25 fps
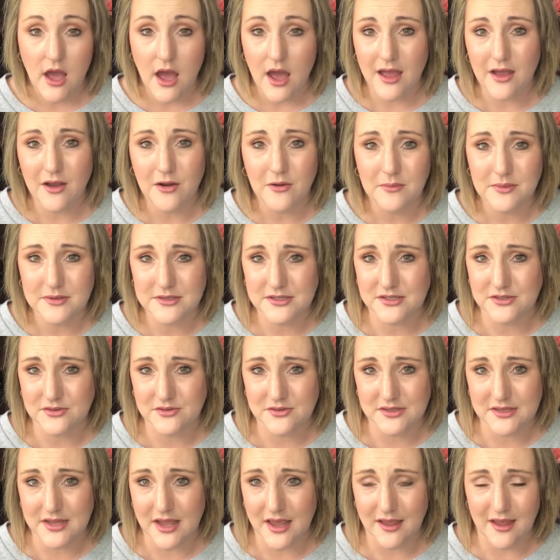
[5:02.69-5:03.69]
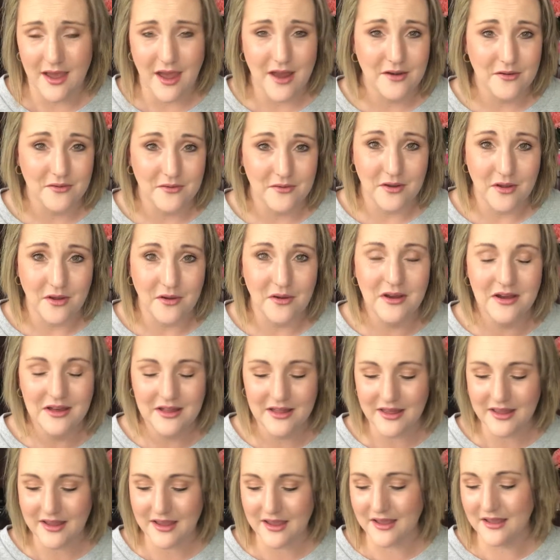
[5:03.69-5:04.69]
I hope it's Douce. I know.
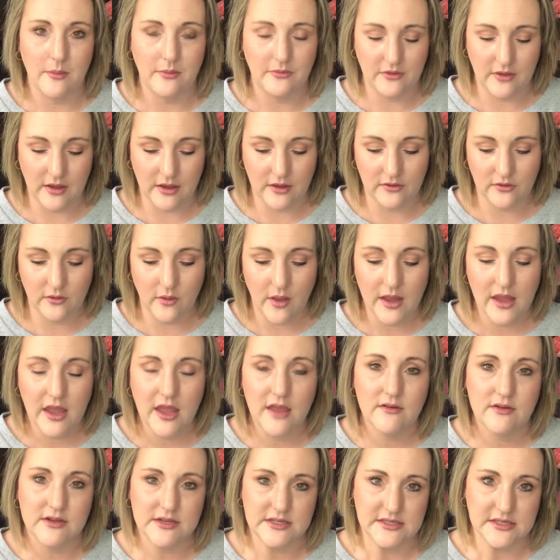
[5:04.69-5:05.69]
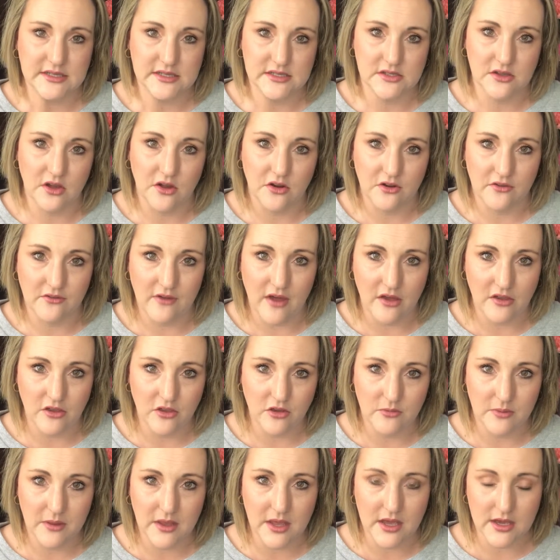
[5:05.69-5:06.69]
Like, so I gave it a $6
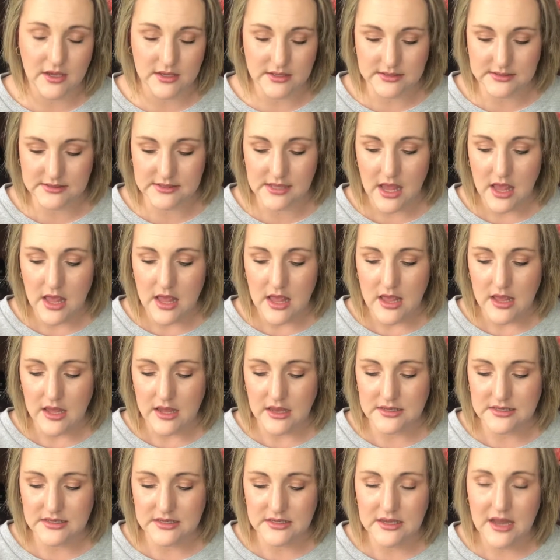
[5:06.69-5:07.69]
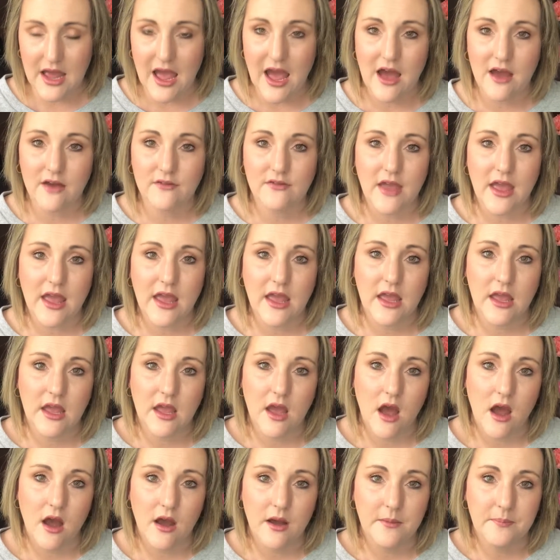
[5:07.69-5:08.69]
value because it didn't have a